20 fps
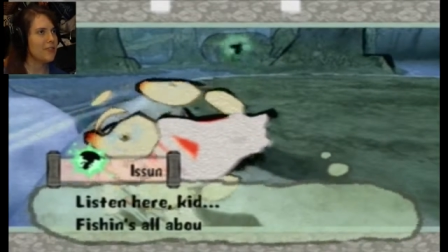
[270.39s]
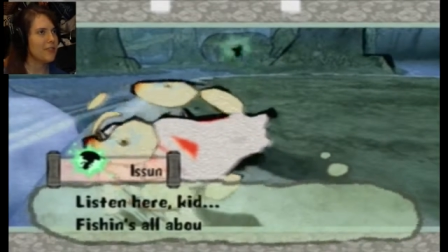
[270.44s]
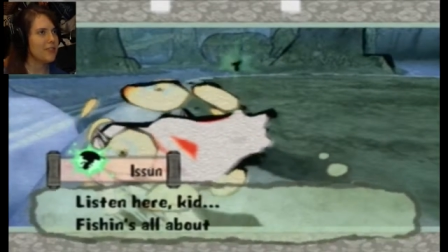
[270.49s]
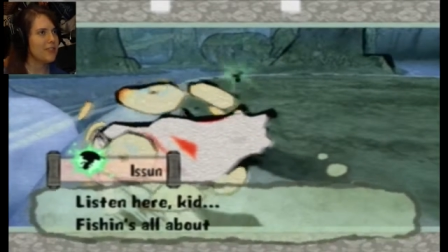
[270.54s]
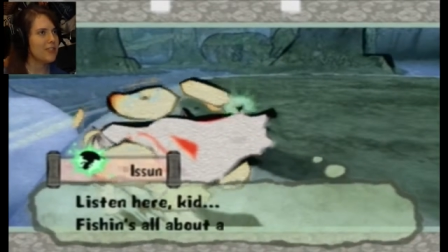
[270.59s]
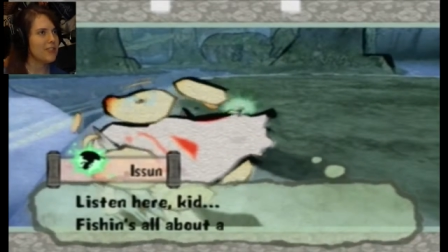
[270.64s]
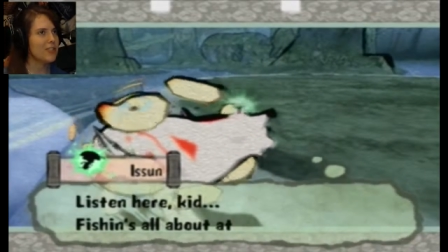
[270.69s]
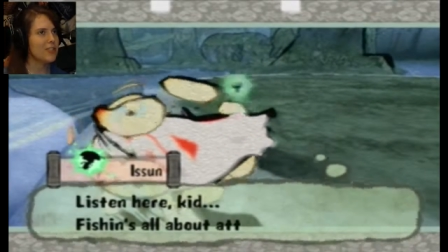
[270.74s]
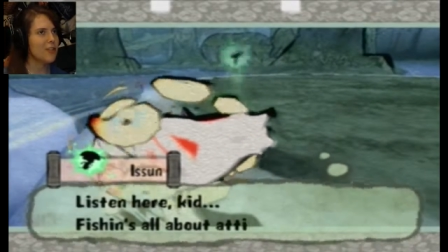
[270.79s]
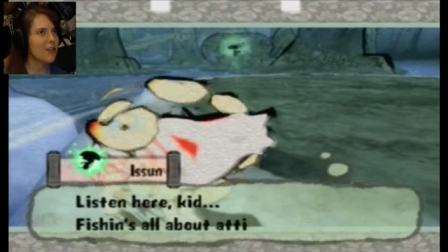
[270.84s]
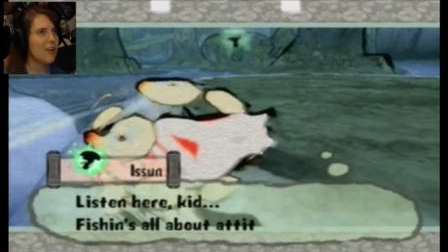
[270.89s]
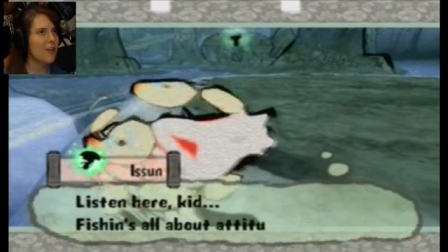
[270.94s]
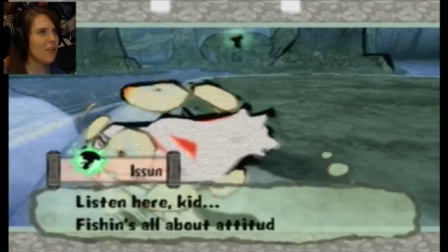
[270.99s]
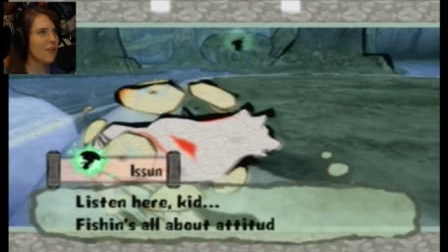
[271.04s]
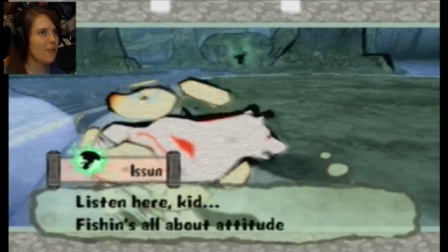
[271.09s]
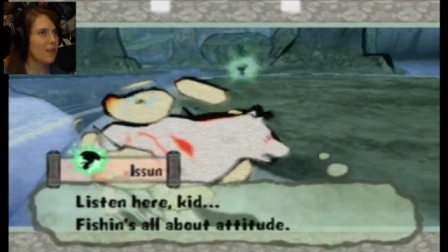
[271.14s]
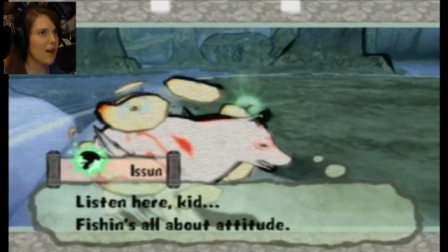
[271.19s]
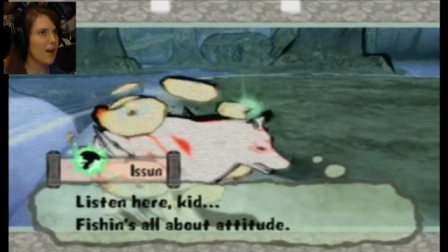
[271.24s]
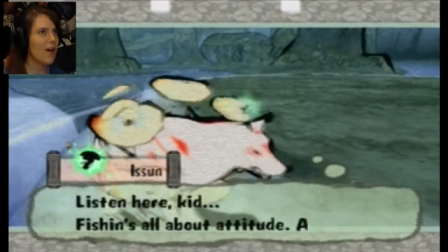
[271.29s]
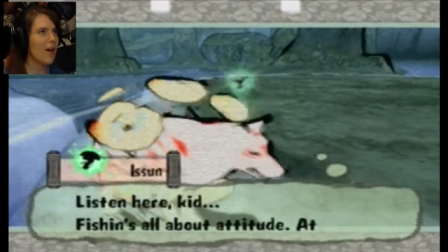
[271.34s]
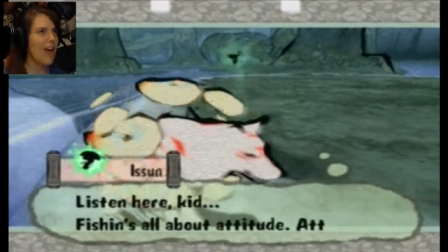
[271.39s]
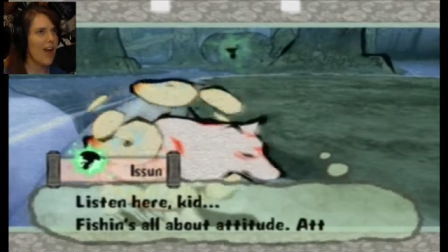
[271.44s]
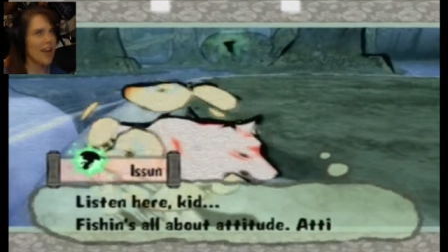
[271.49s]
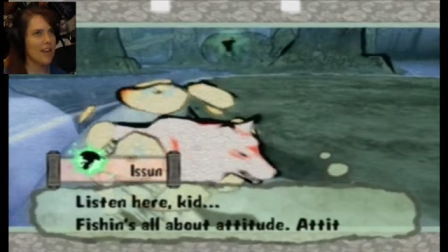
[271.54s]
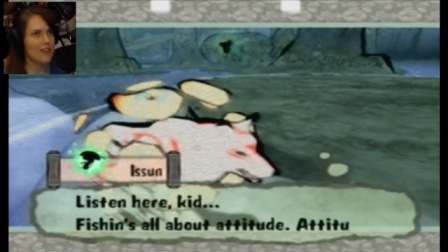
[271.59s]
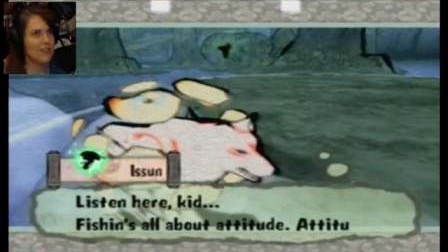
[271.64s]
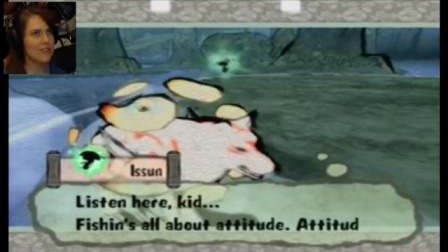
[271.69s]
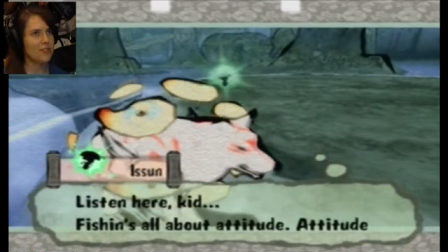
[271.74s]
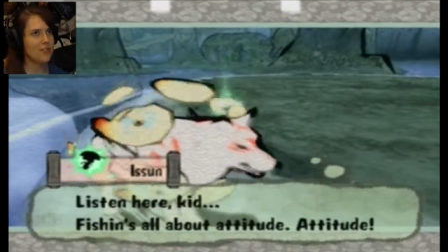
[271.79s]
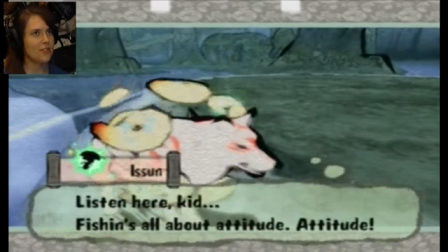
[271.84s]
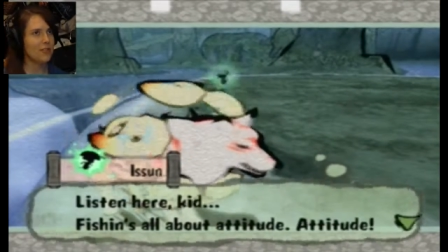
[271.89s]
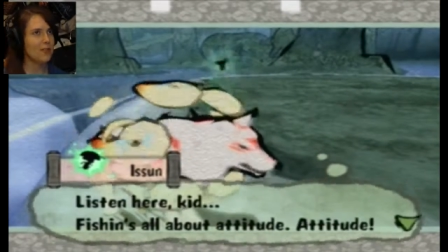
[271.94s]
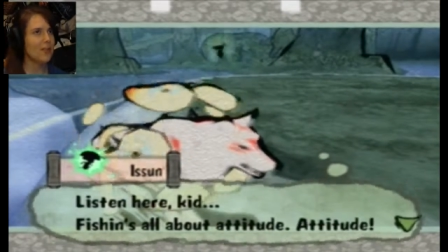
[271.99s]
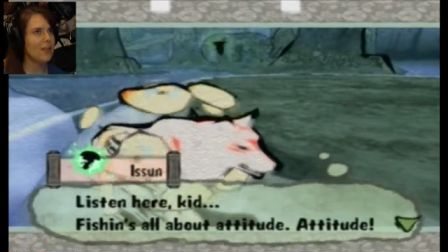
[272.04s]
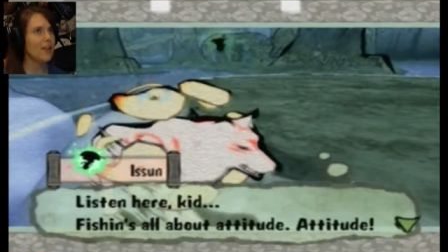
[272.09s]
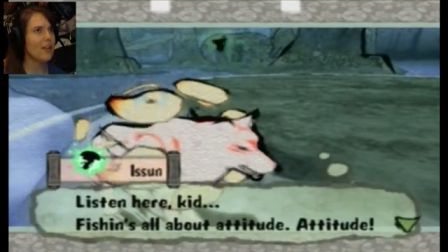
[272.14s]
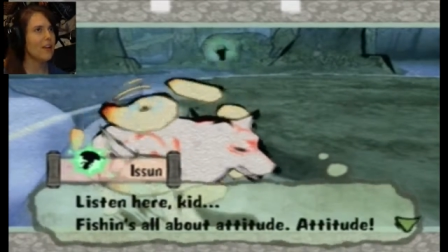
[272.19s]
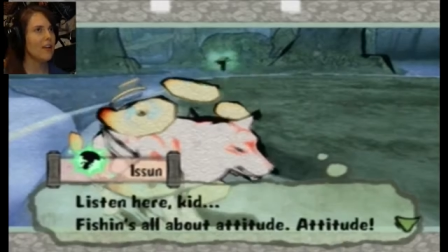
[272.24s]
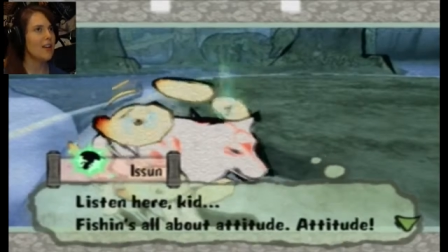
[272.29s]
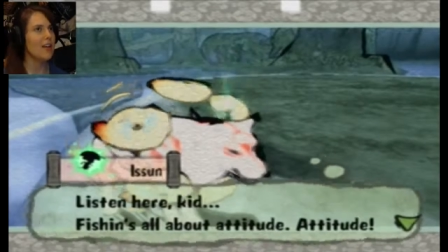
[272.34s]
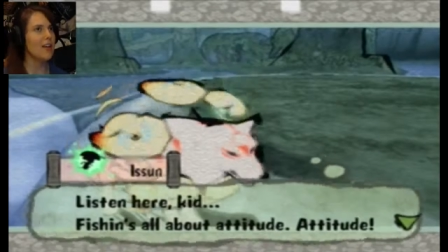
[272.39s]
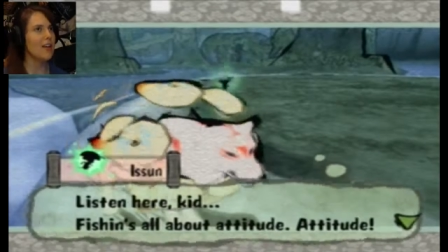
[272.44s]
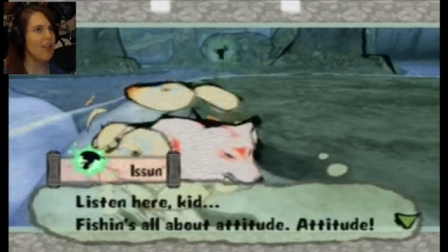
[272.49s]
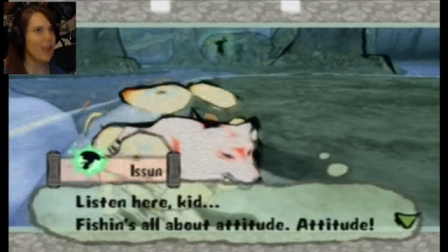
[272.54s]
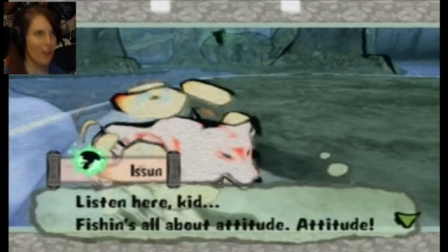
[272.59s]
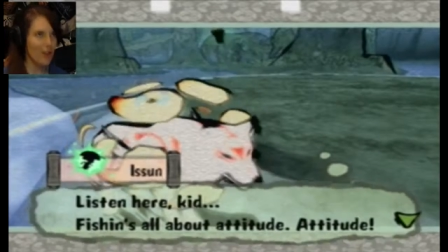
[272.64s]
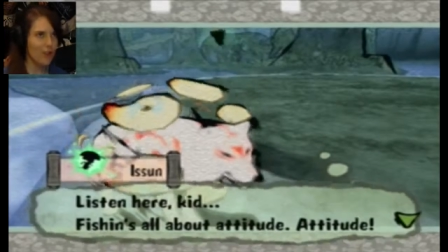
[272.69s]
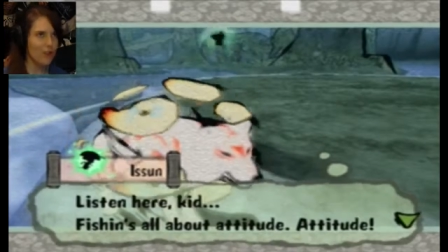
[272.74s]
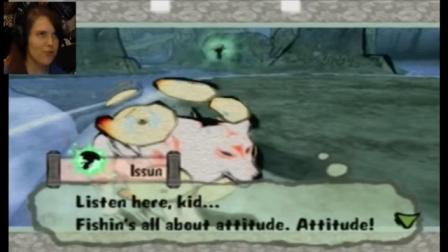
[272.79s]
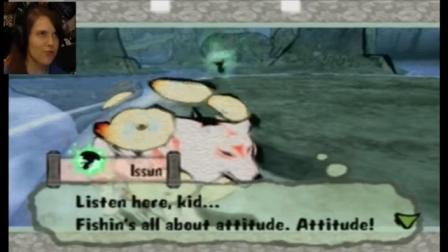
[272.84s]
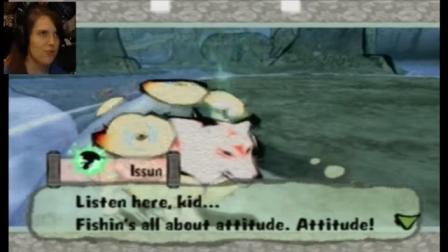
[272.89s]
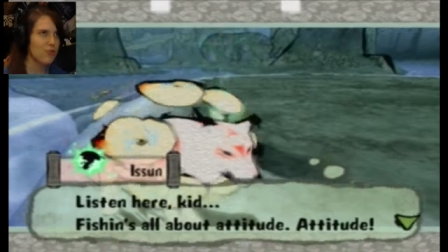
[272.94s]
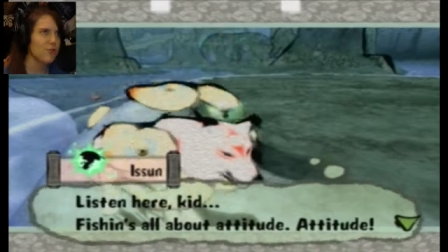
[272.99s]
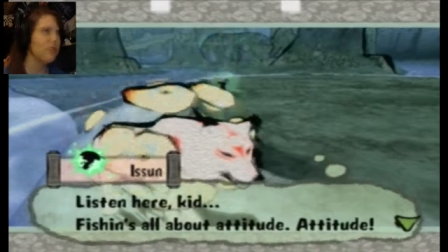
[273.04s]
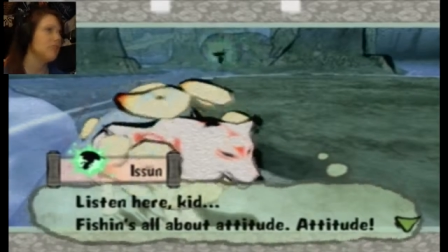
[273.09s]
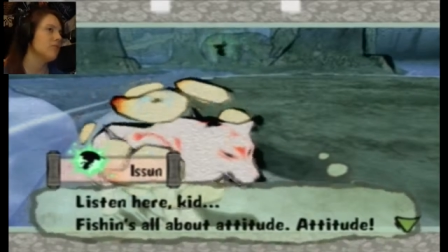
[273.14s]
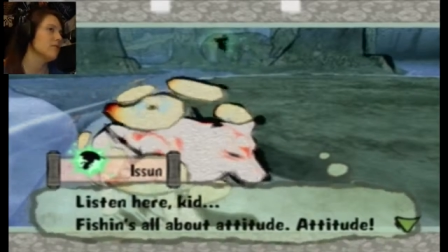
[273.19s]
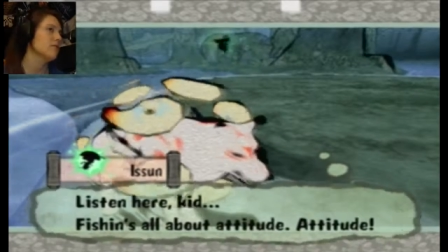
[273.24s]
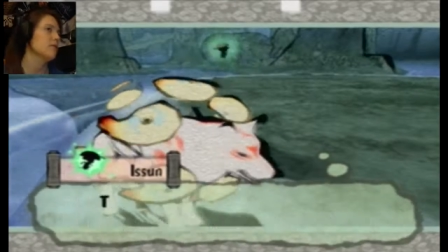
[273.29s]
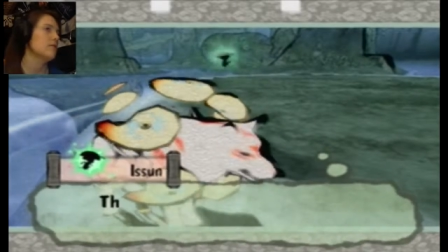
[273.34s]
Vision's all about attitude. Attitude!